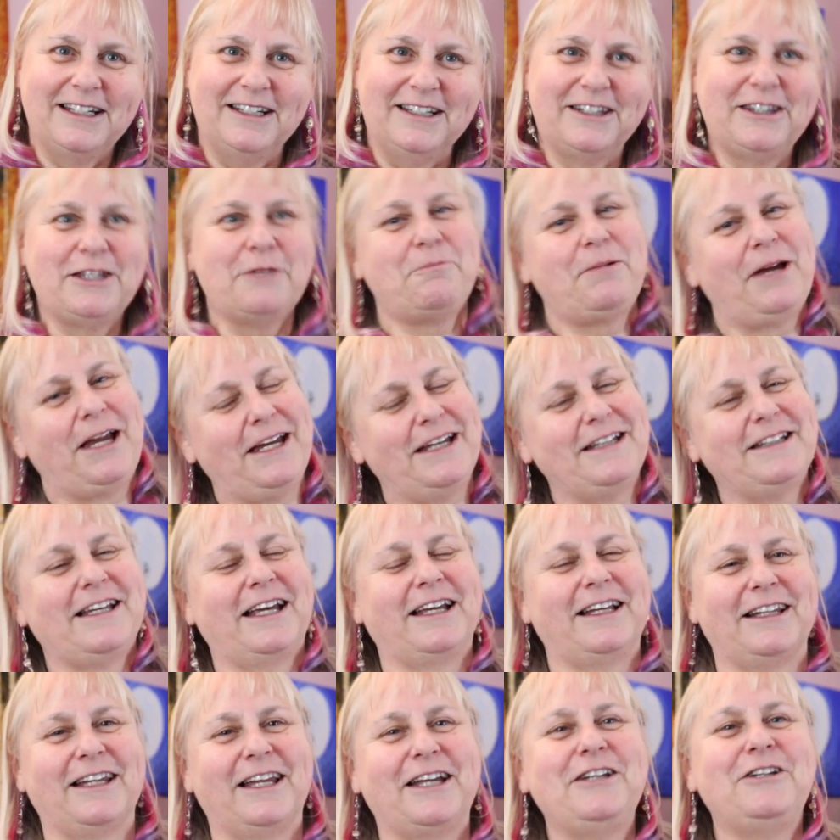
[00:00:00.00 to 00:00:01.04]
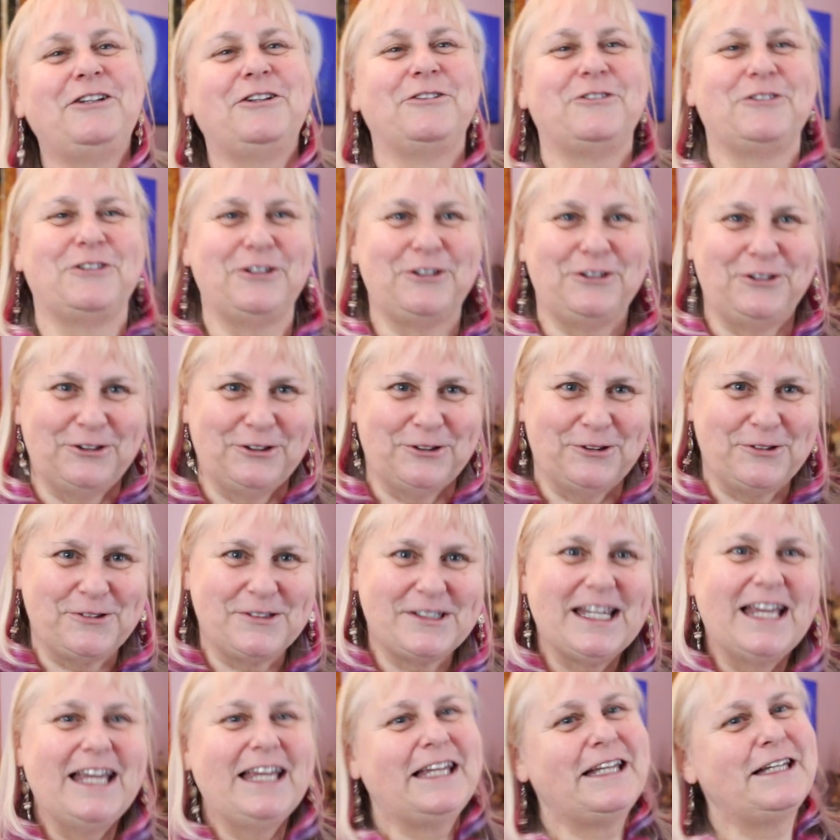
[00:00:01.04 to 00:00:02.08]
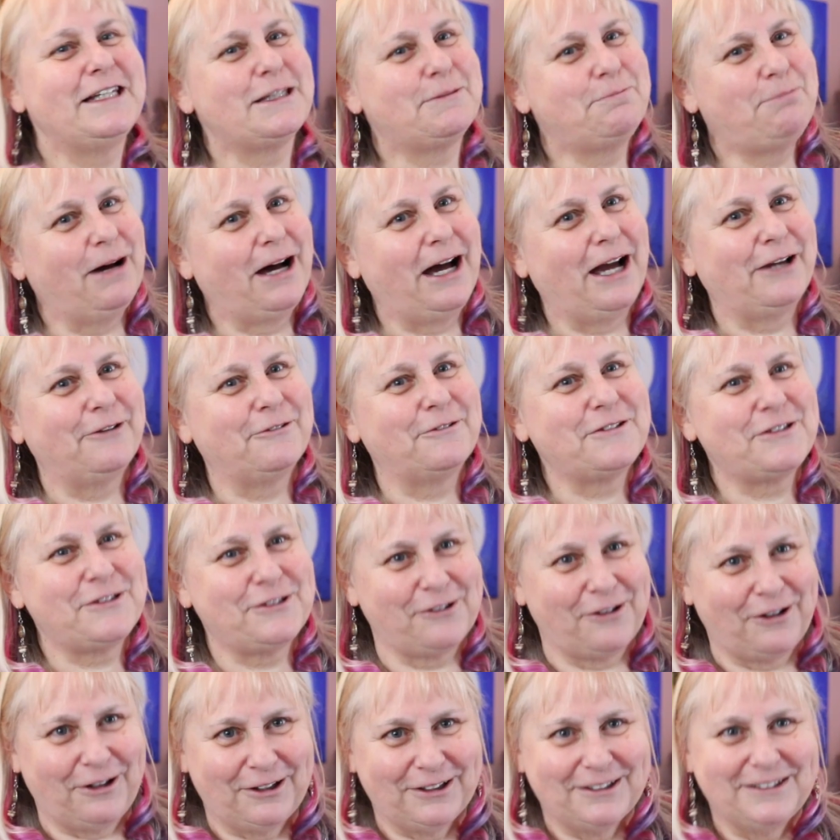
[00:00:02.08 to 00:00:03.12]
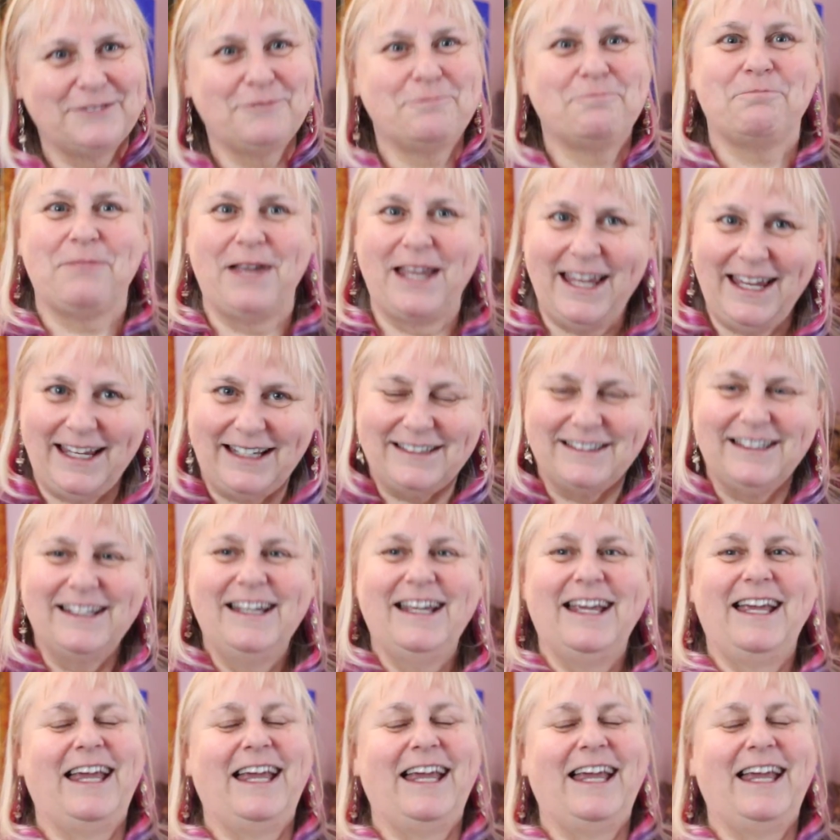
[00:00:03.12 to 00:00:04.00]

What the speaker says: the paint I'd like you to use is biosolid paint.